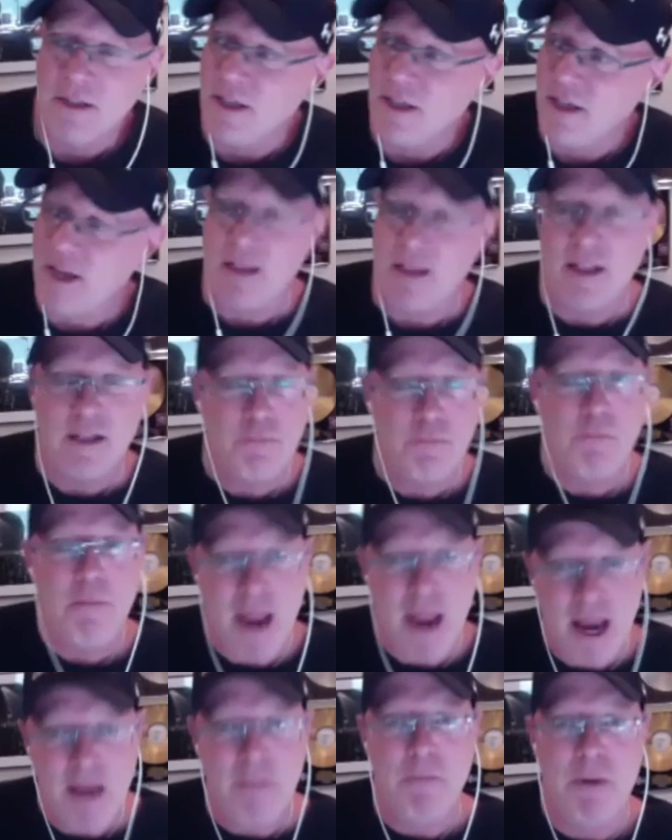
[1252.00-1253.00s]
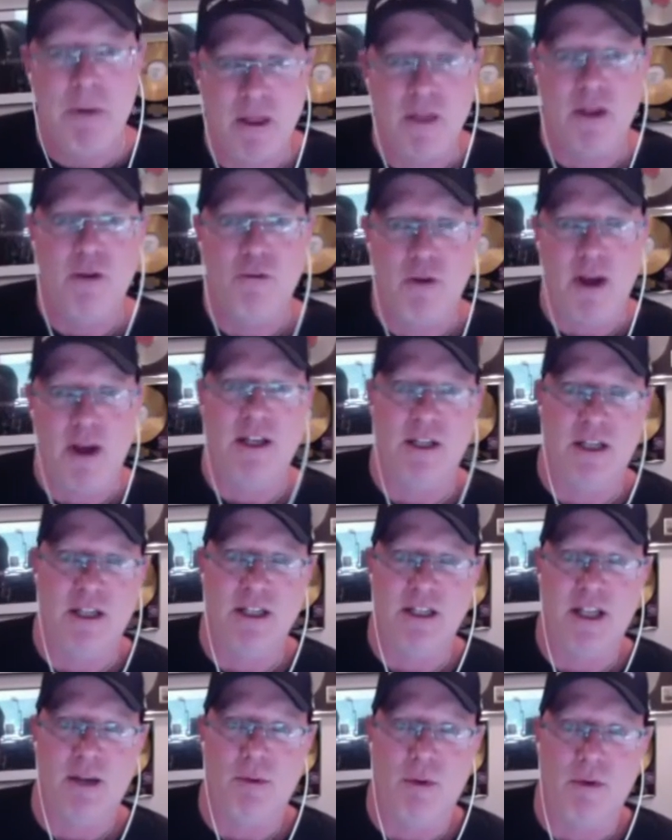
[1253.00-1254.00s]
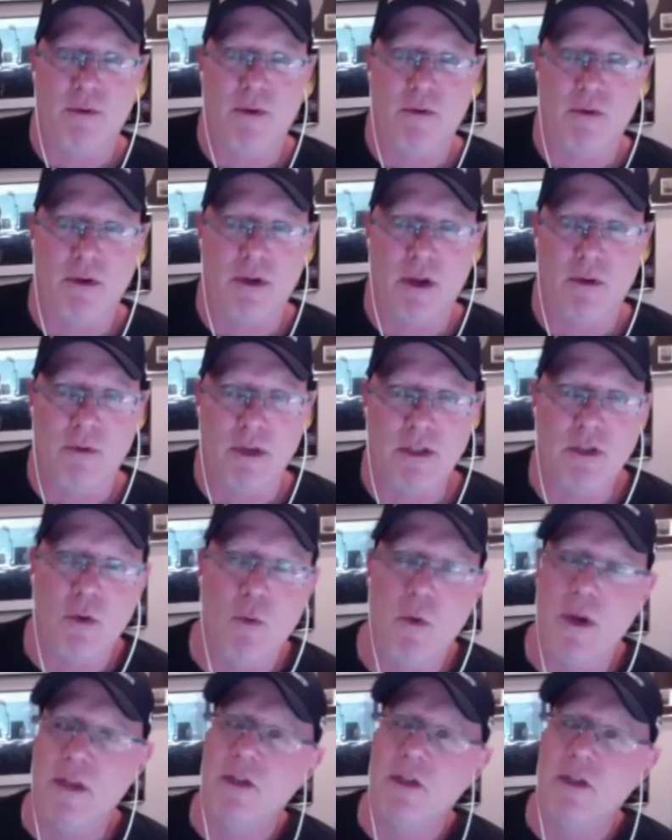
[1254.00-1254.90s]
yeah, this may be the craziest thing we've ever done. Right. So we